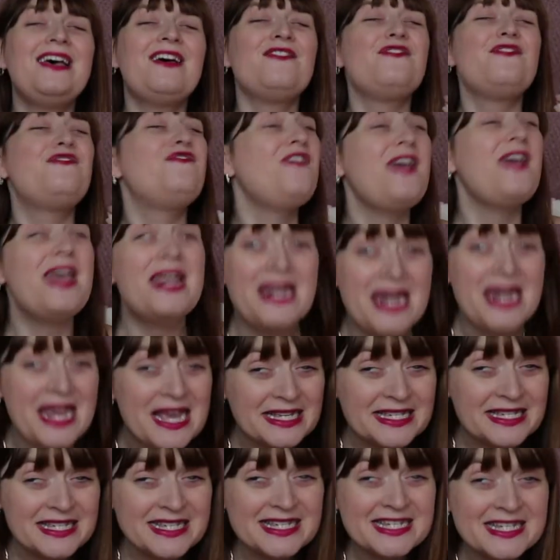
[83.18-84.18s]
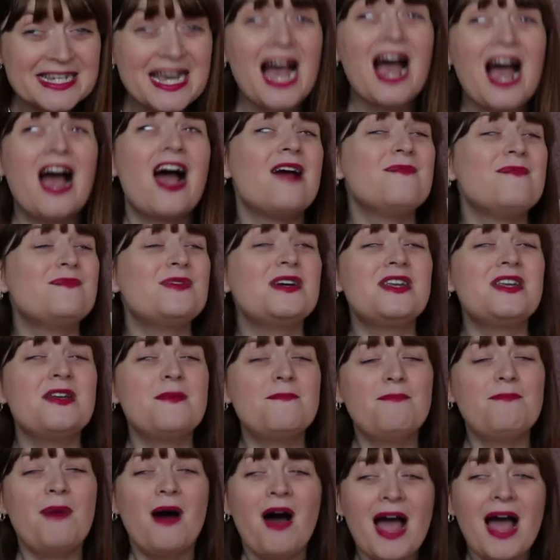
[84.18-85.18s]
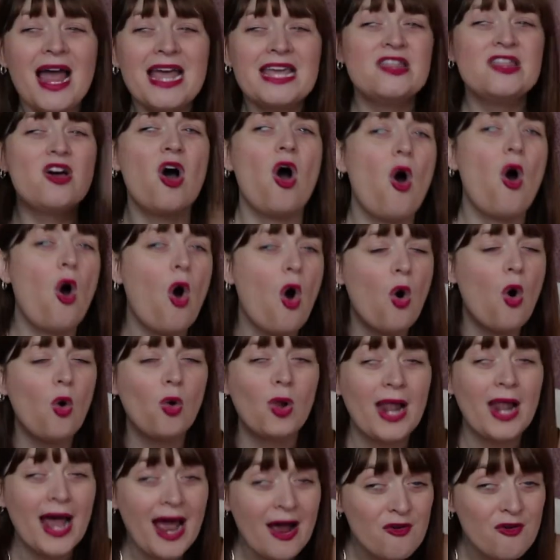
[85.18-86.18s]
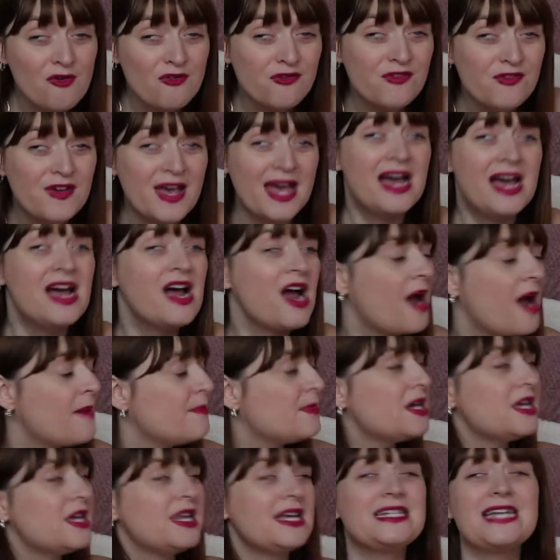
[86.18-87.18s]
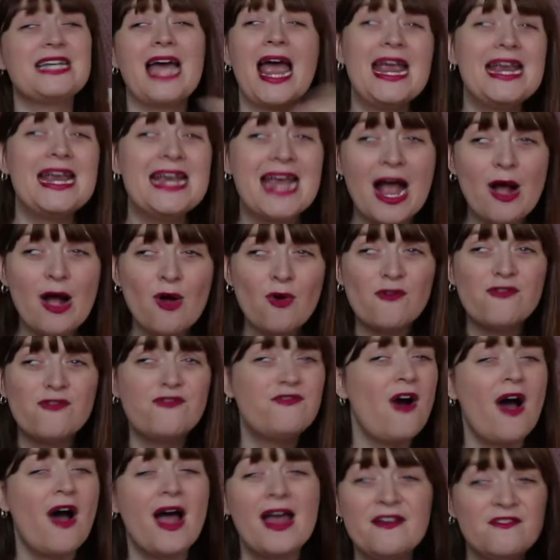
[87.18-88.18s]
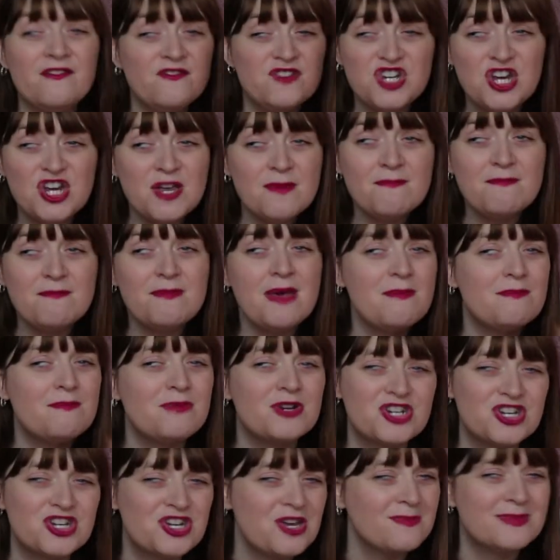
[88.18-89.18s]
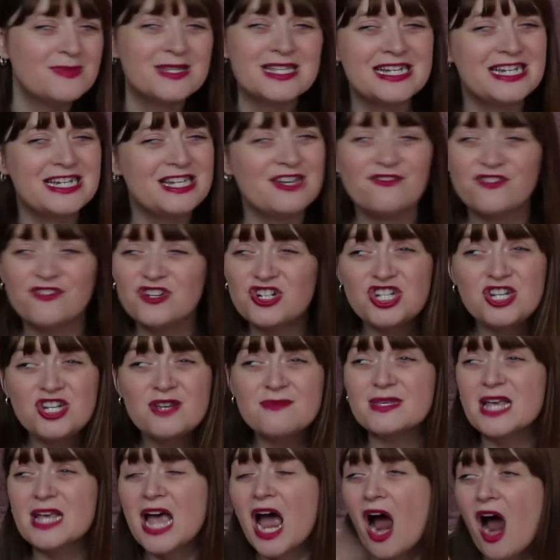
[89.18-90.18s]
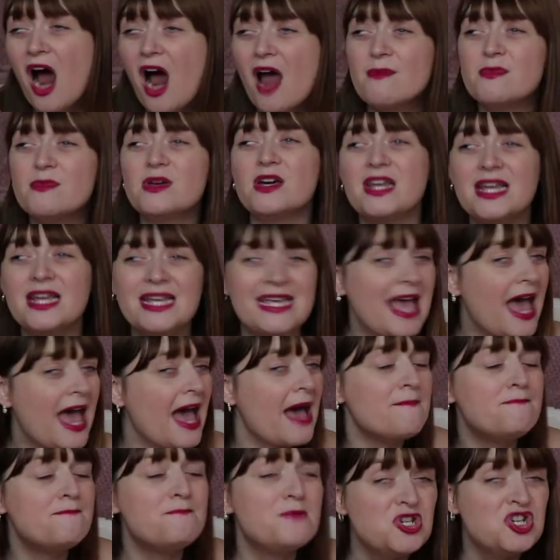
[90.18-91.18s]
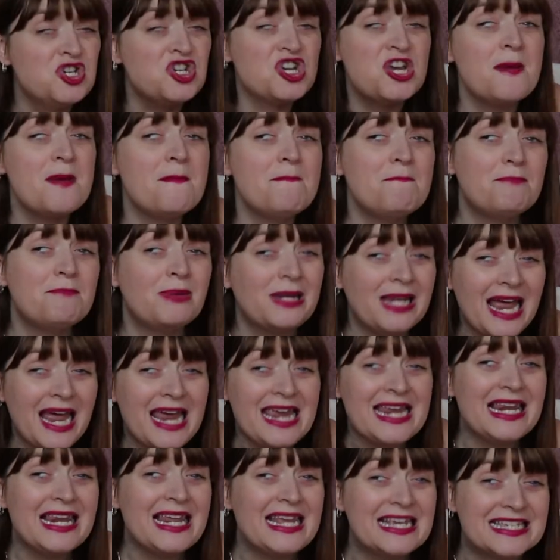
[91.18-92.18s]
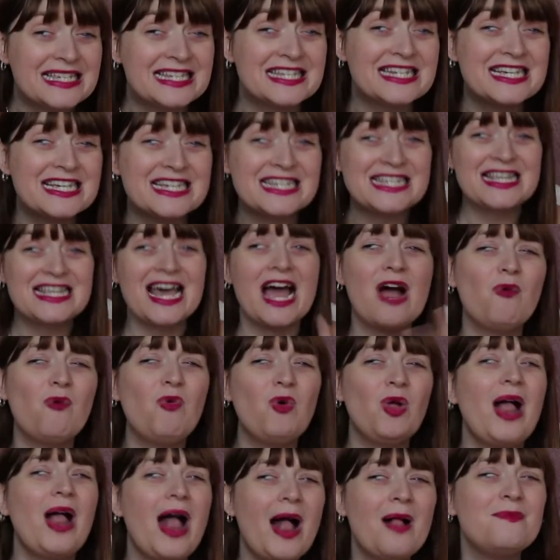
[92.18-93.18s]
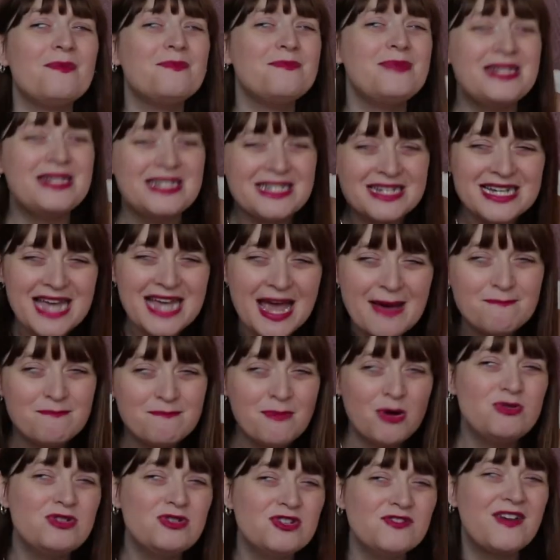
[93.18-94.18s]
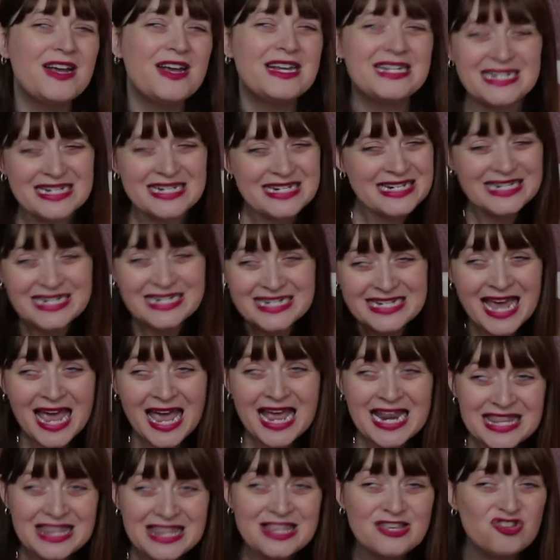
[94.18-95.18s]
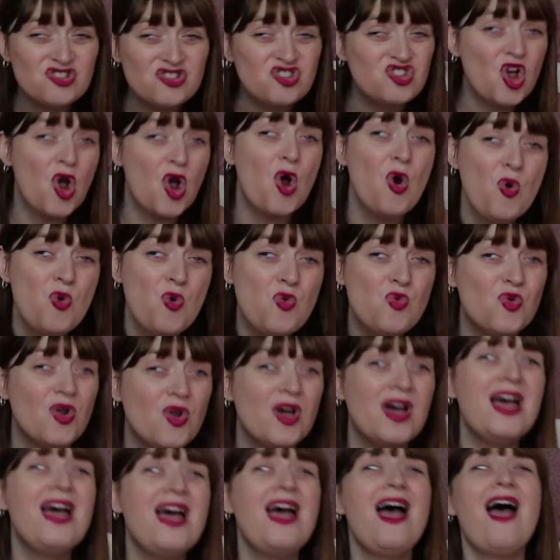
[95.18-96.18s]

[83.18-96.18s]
Fitness, I'm gonna buy the whole outfit. I'm gonna take out 5 gym memberships to different gyms. I'm gonna get a gym playlist because that will help me to get motivated and to get in the zone.